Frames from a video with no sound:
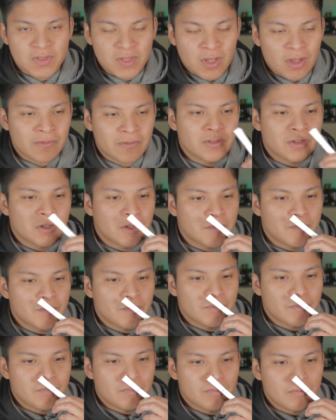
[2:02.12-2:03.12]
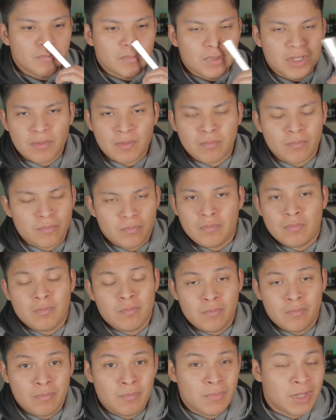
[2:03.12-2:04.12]
softer, and
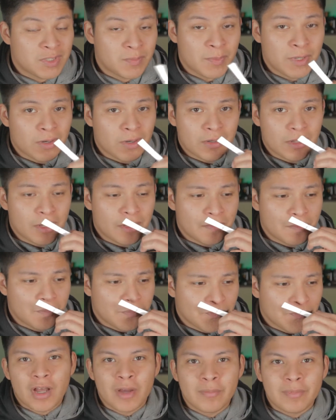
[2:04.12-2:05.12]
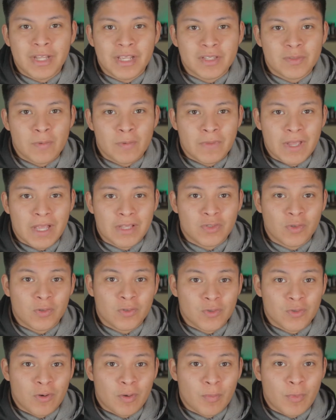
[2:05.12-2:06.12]
much better done. Up next, we've got
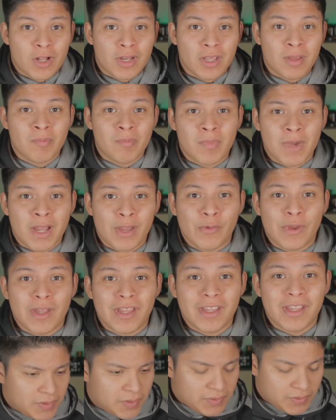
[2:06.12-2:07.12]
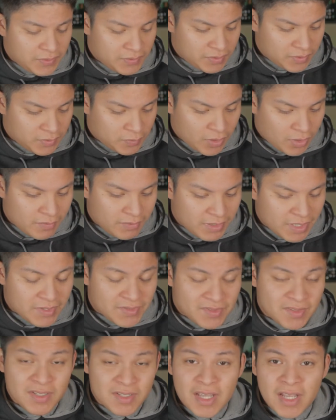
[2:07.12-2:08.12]
Giorgio Armani My Way. This is described
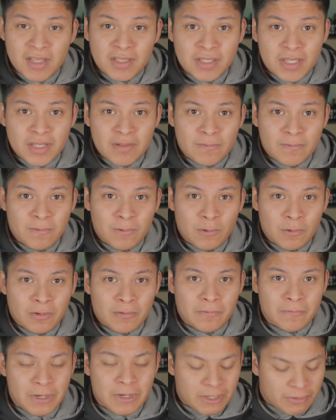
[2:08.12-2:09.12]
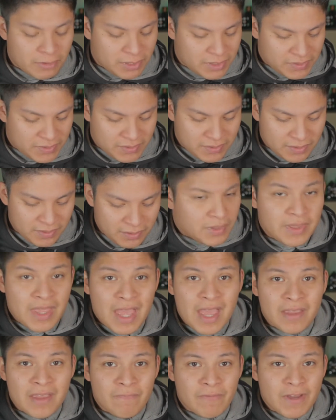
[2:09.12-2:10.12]
as an elegant floral fragrance
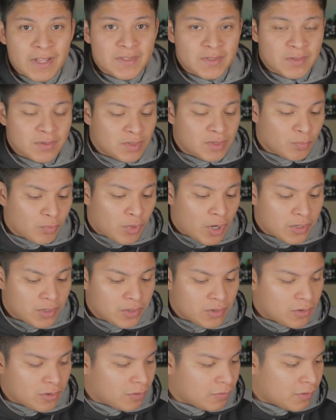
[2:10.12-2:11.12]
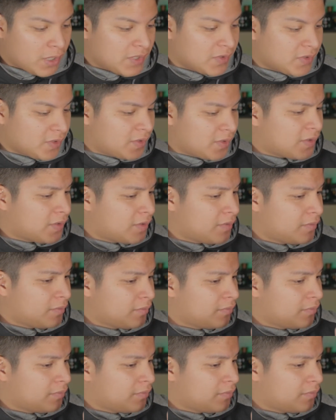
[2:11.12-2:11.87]
that invites you to broaden your horizons.